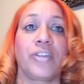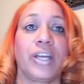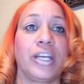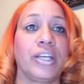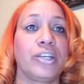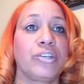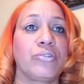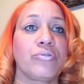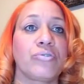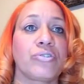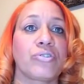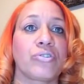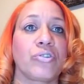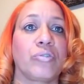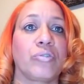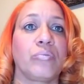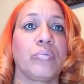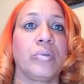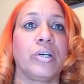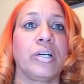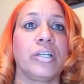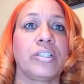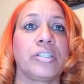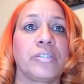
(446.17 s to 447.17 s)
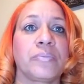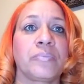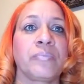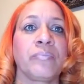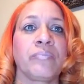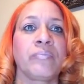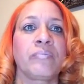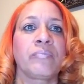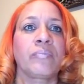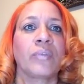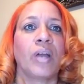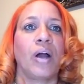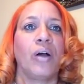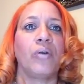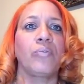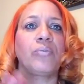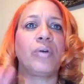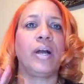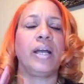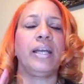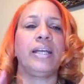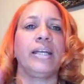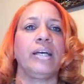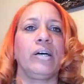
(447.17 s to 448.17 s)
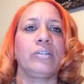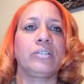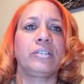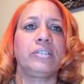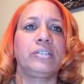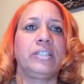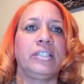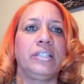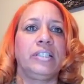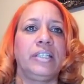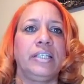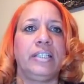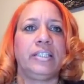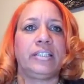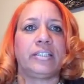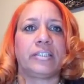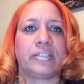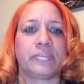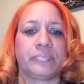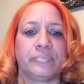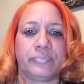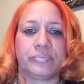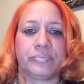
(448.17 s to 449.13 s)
Thank you so much. All right, Elder Denise.